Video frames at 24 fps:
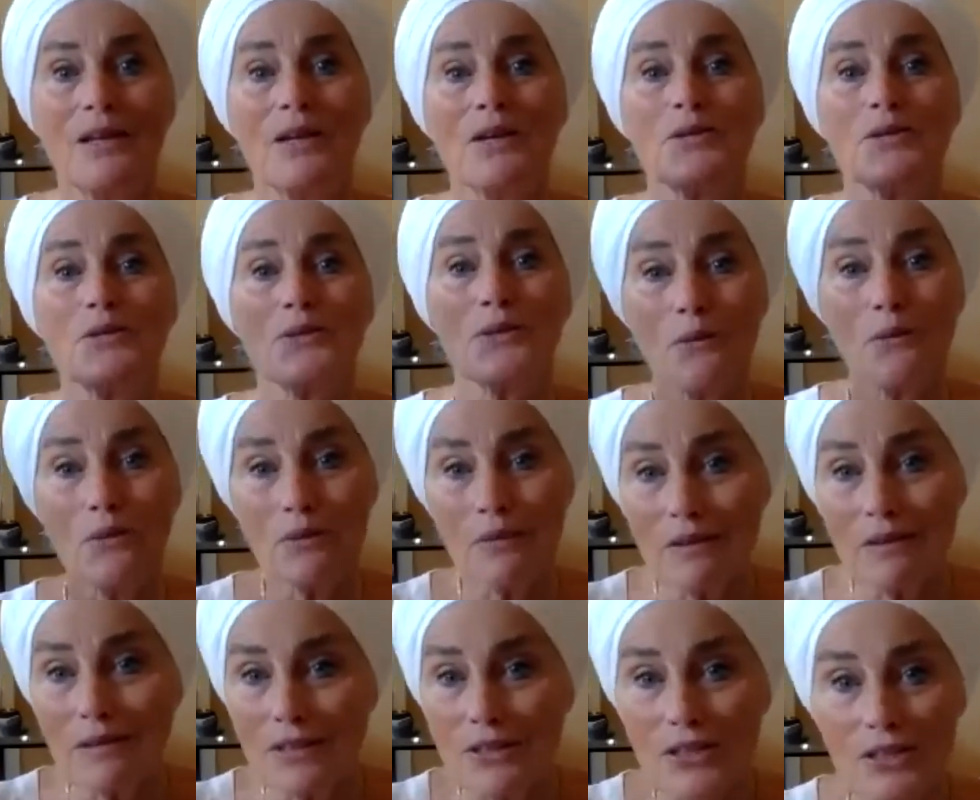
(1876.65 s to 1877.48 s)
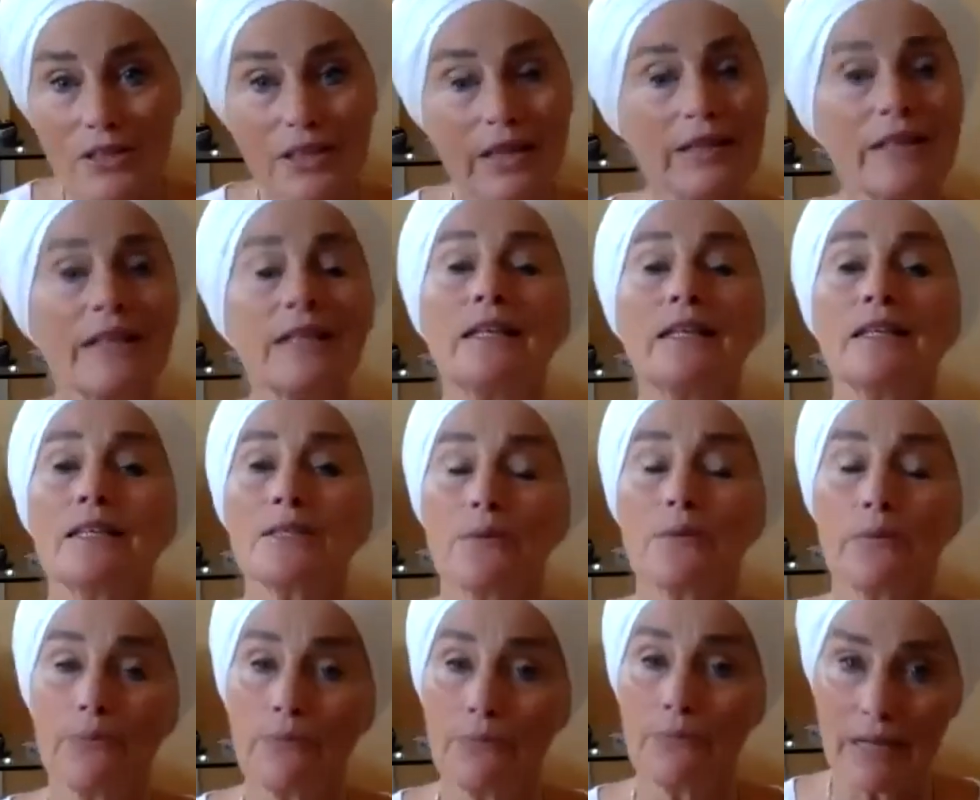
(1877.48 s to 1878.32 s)
So shaking is
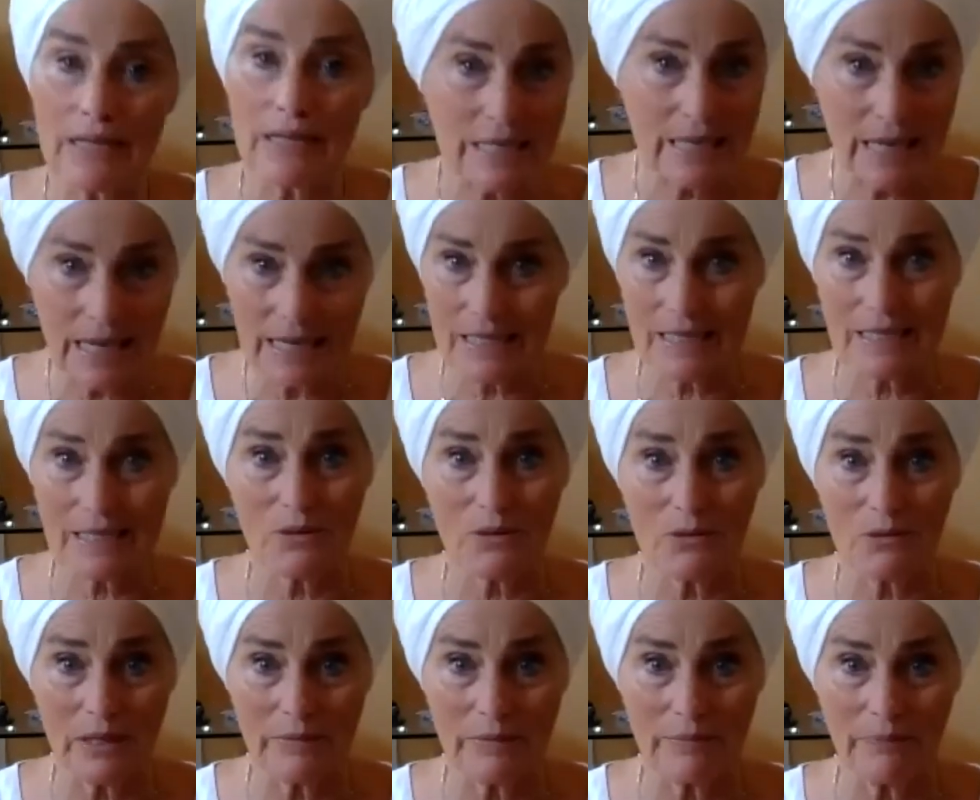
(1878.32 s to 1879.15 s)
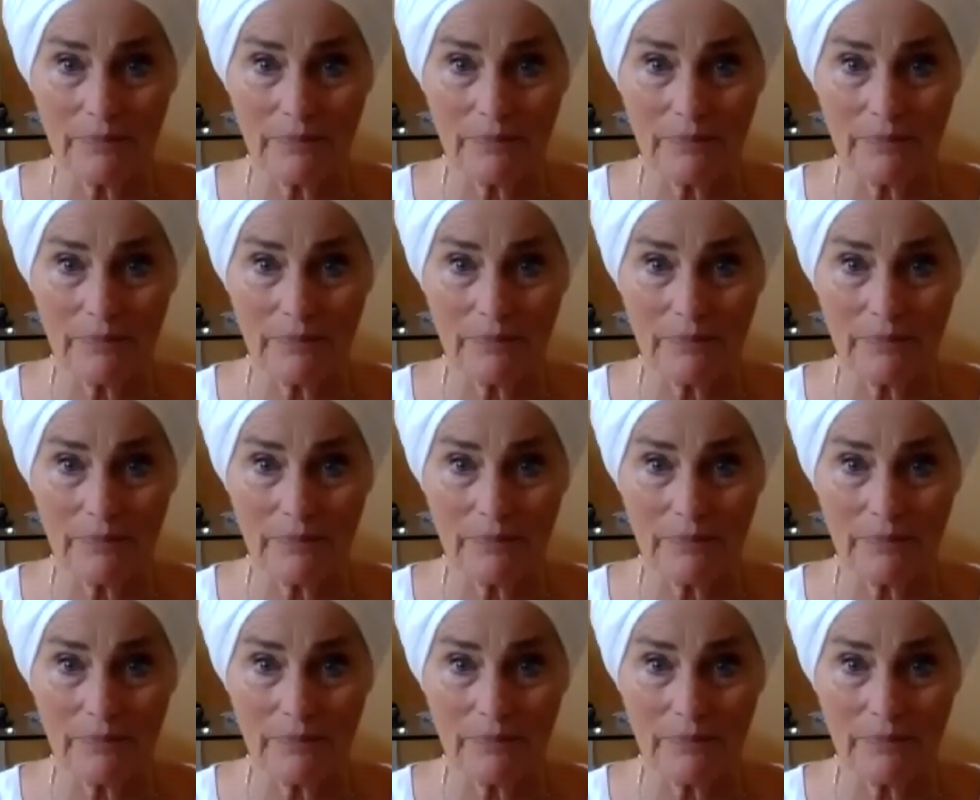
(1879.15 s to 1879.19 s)
a fantastic one.